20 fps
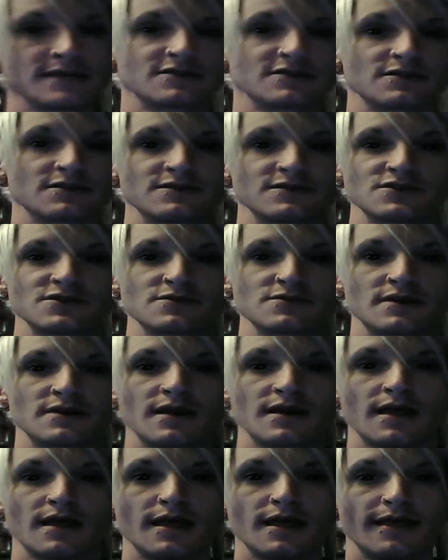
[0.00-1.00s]
is my
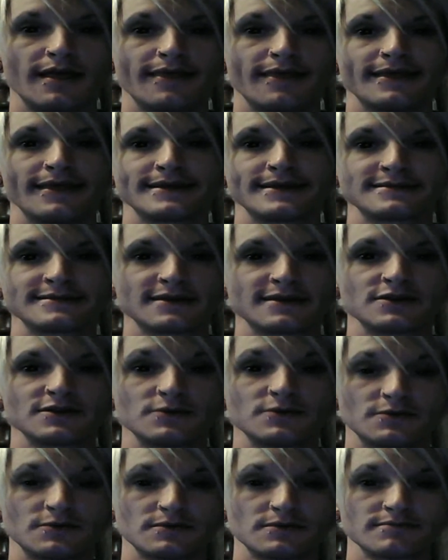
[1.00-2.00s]
servitor. That
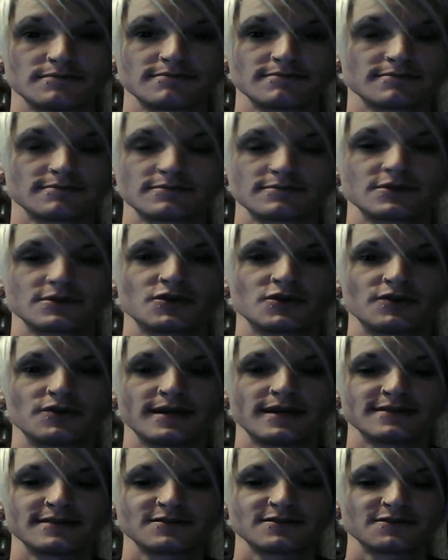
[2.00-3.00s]
is how you
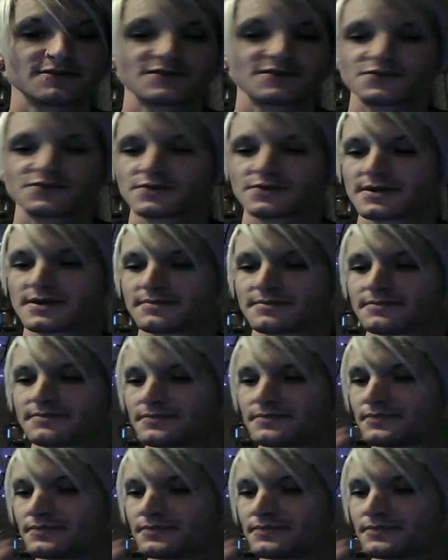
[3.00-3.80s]
create a servitor.